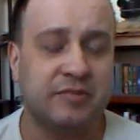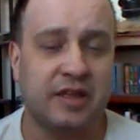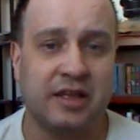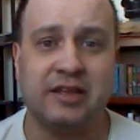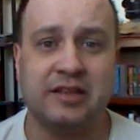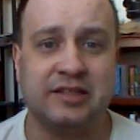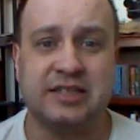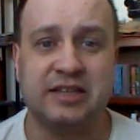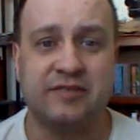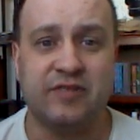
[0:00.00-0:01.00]
And just
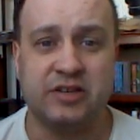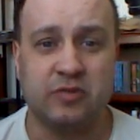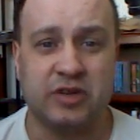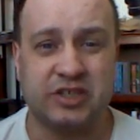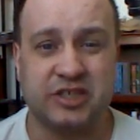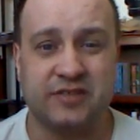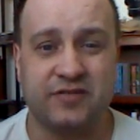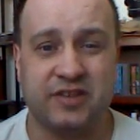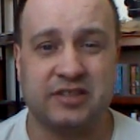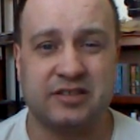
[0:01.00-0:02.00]
sit in bed and watch
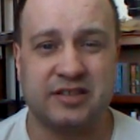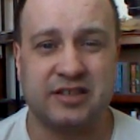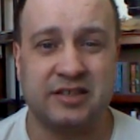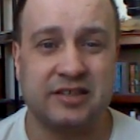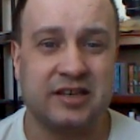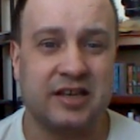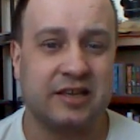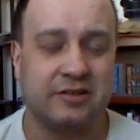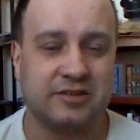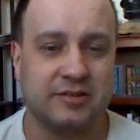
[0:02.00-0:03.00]
TV, so it's kind of like, I
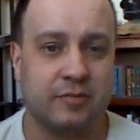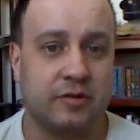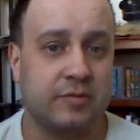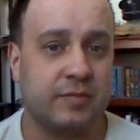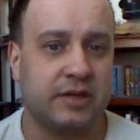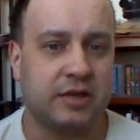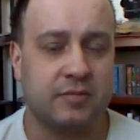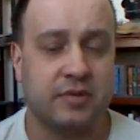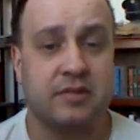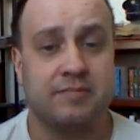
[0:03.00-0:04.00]
could do something better with my time
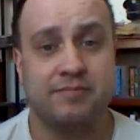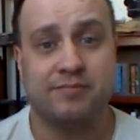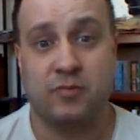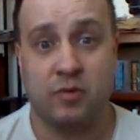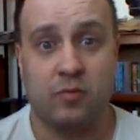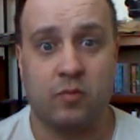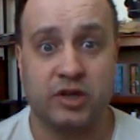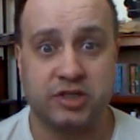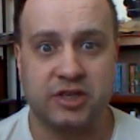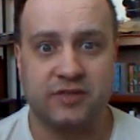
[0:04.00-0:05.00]
than
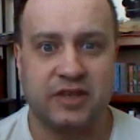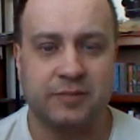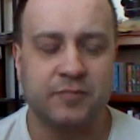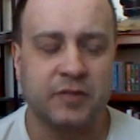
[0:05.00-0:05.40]
watch TV